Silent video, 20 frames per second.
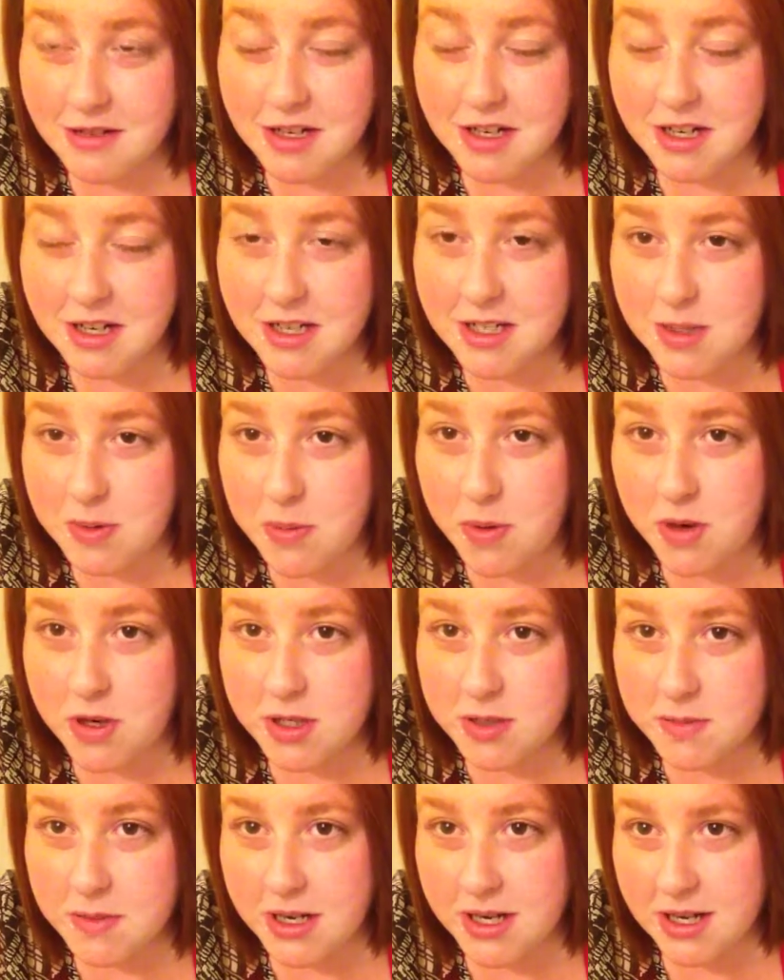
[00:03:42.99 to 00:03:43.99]
he
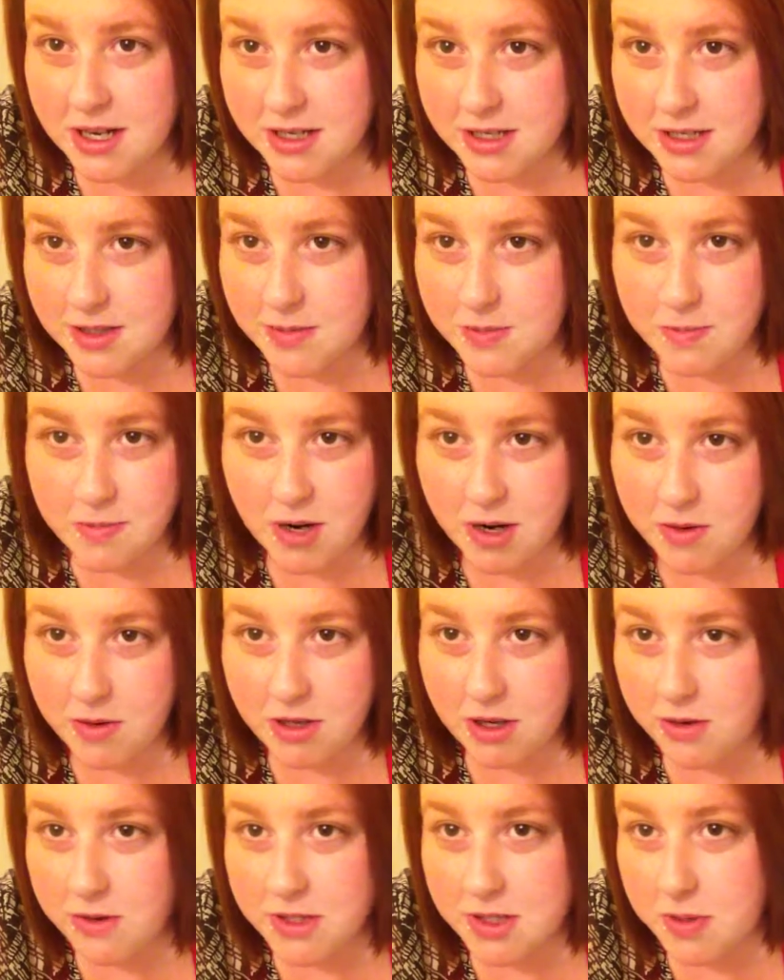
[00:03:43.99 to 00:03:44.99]
supports me, and I, I
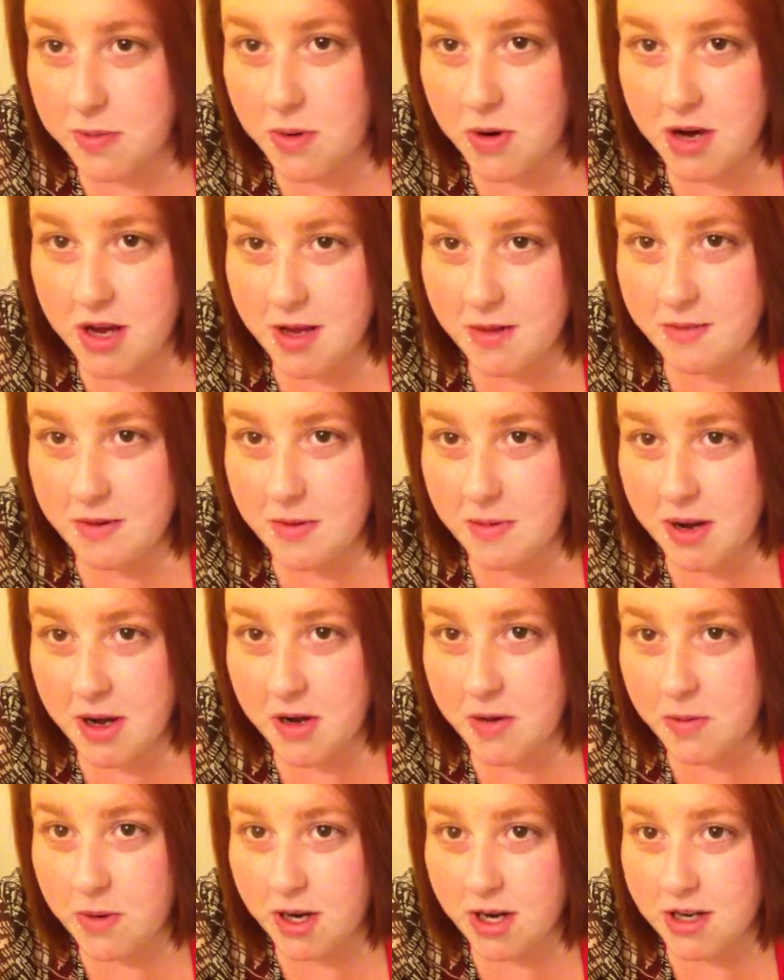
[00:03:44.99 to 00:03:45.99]
will always support him no
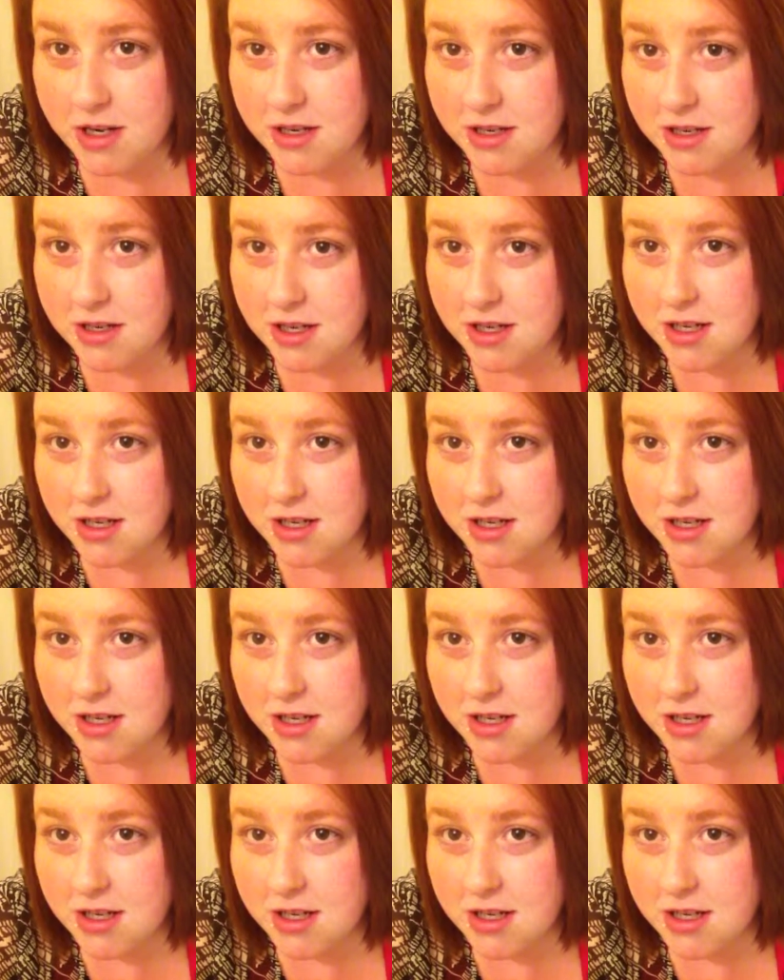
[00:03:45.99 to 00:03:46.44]
matter what.